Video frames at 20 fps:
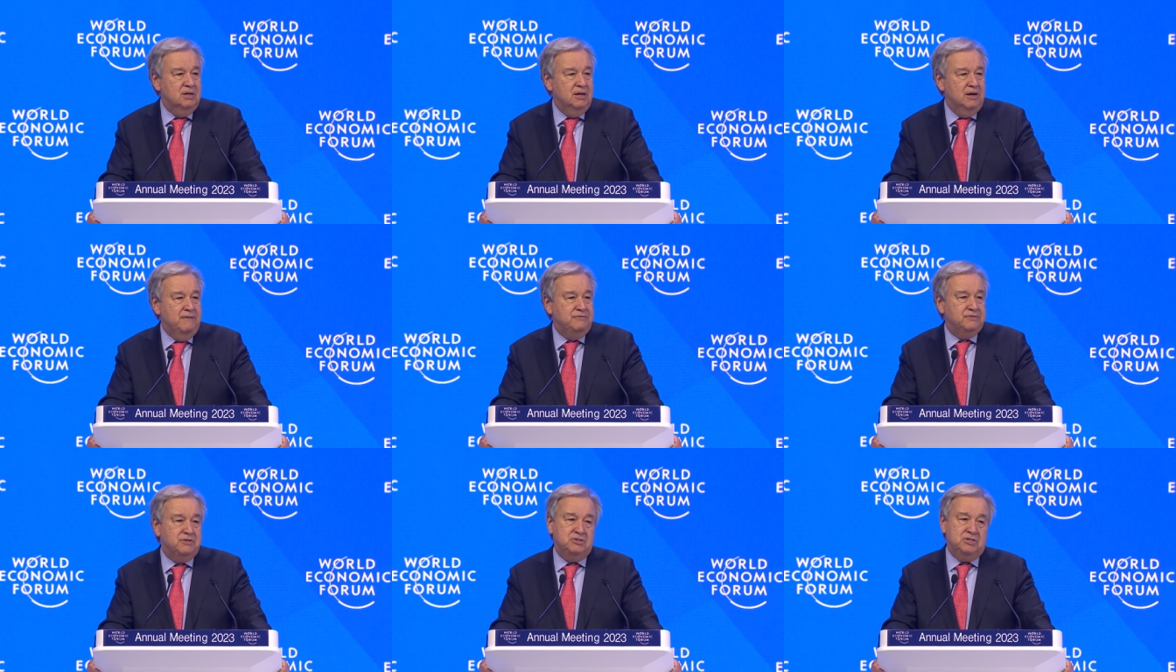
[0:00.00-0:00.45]

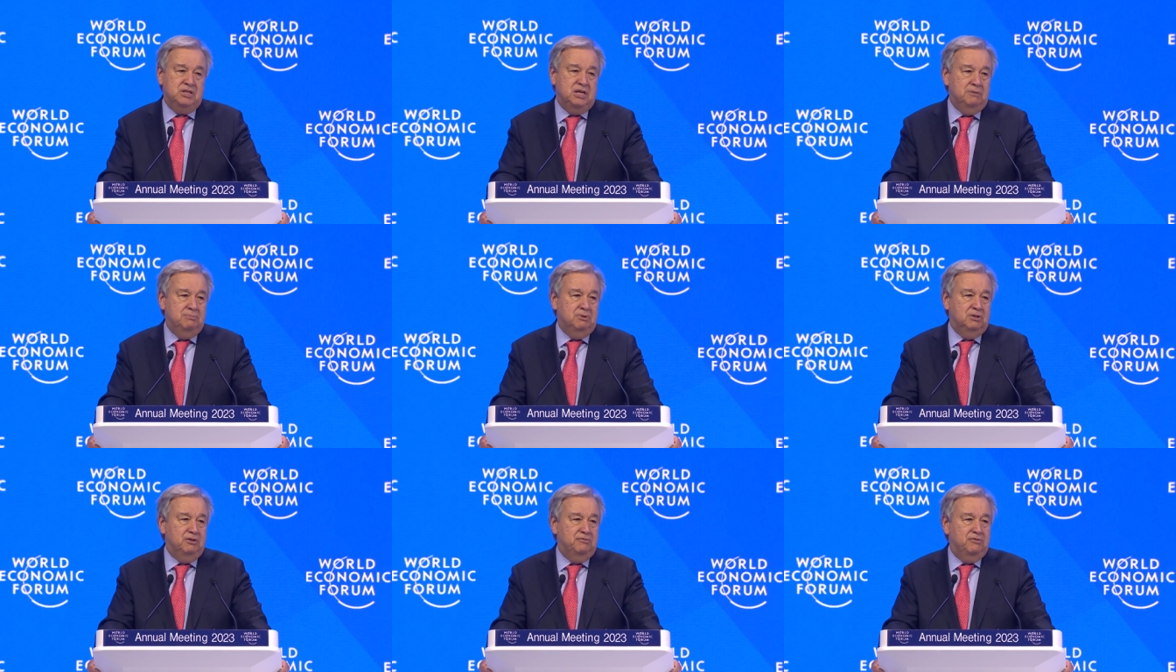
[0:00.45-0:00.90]
of
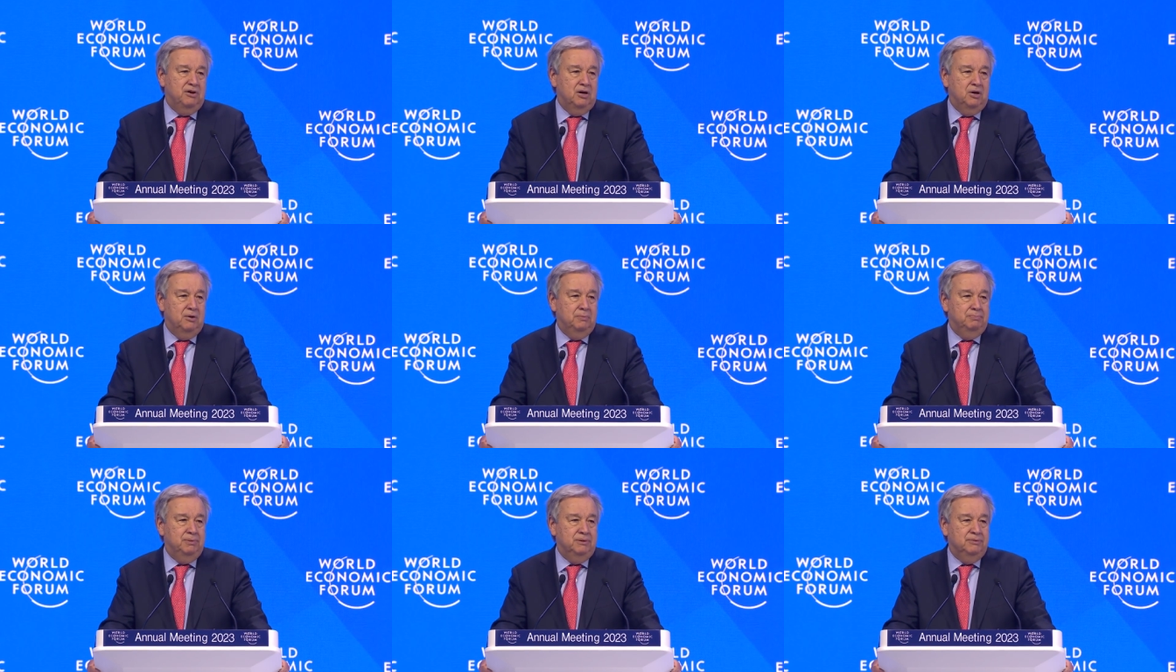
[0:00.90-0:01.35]
sustainable
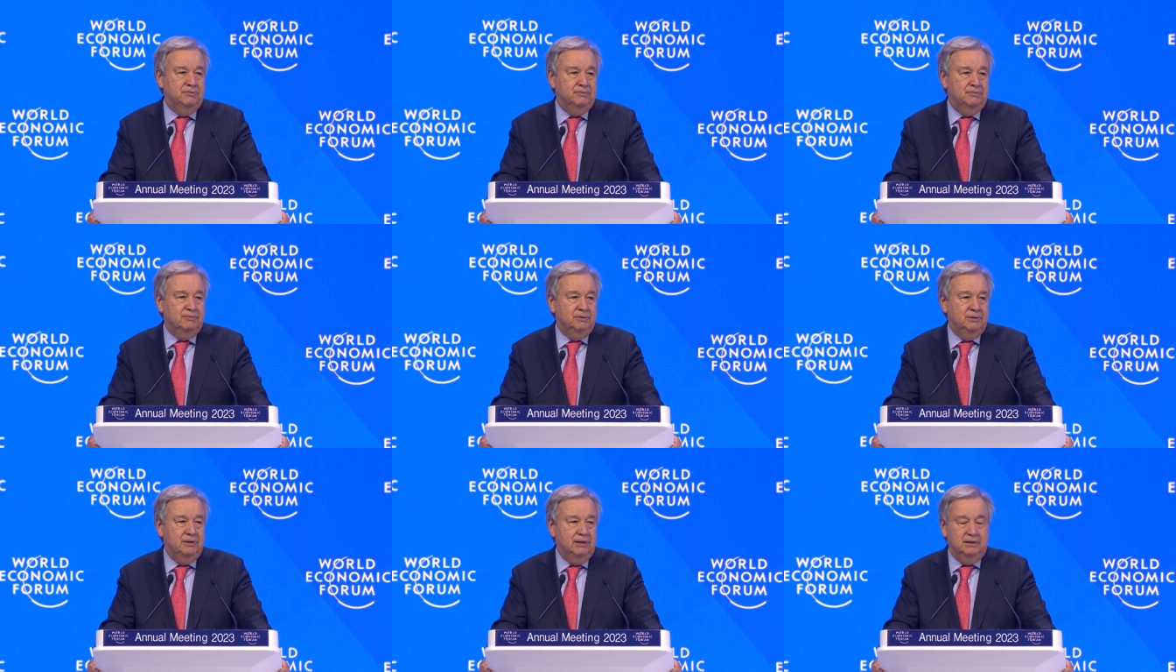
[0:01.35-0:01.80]

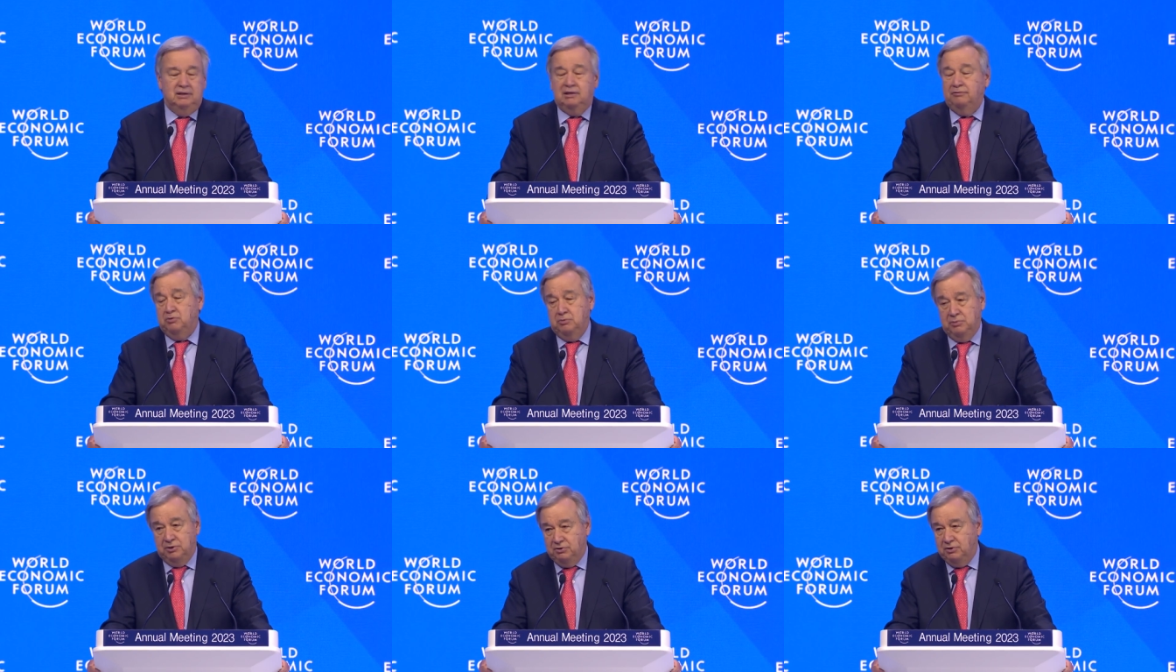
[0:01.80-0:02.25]
development, and
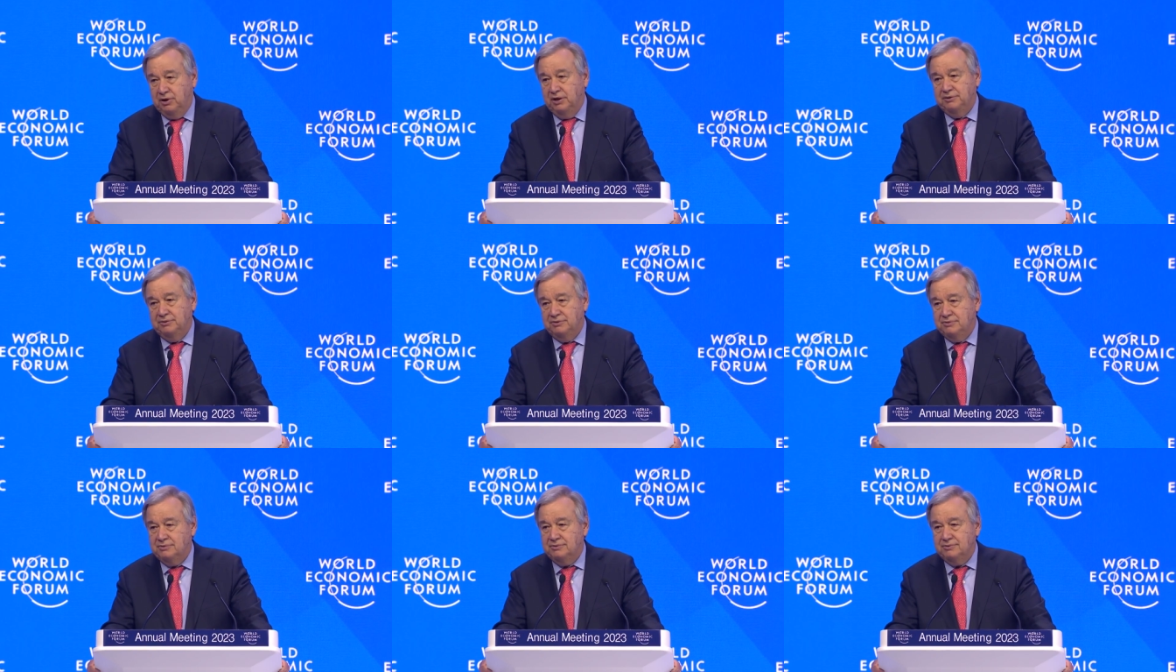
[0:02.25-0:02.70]
of human
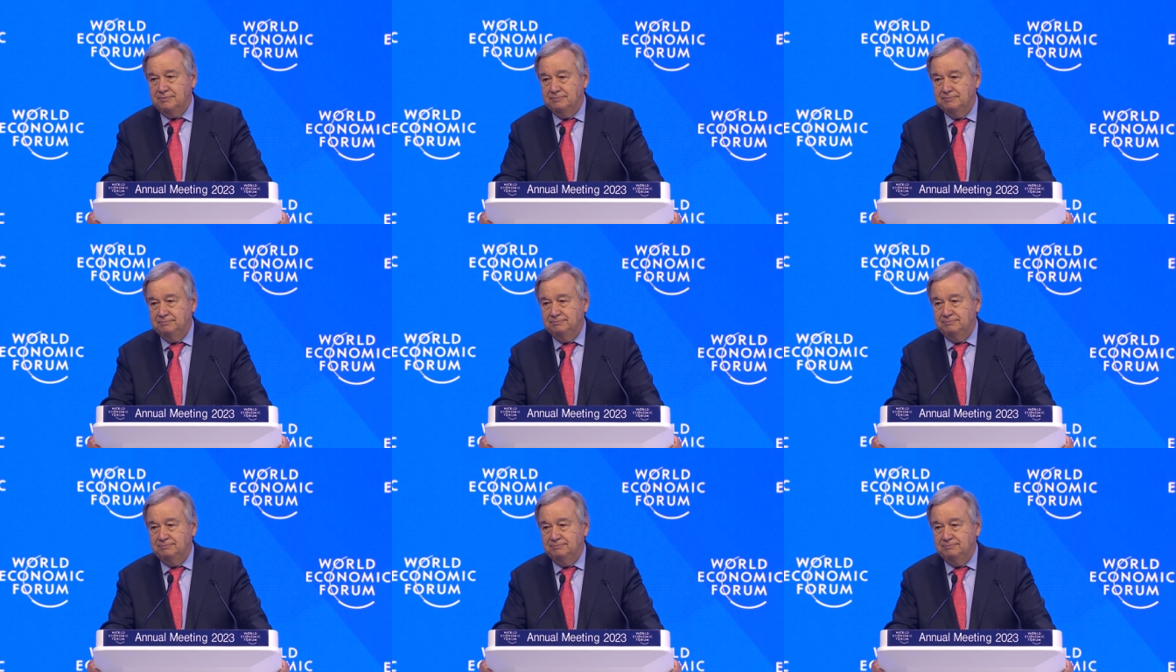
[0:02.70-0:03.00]
rights.